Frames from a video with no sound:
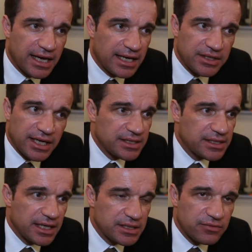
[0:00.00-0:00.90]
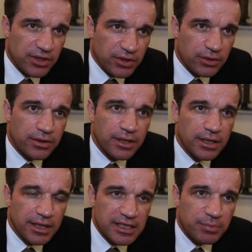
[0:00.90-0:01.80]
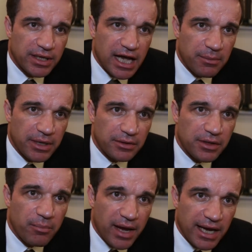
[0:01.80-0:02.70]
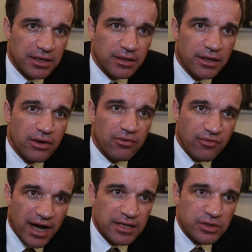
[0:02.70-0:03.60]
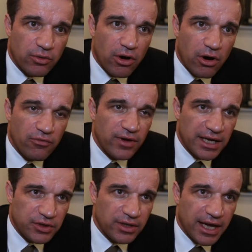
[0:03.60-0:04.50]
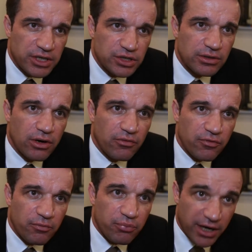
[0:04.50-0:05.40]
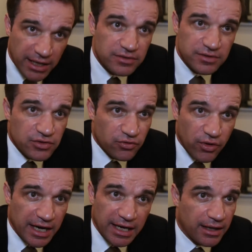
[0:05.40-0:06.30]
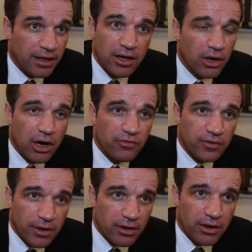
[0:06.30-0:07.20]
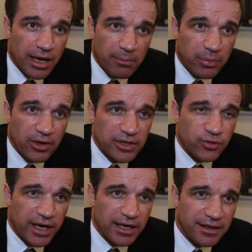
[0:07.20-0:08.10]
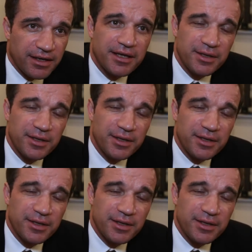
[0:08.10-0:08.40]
and as, as video is becoming the main factor of education, of product training, of uh, employee training.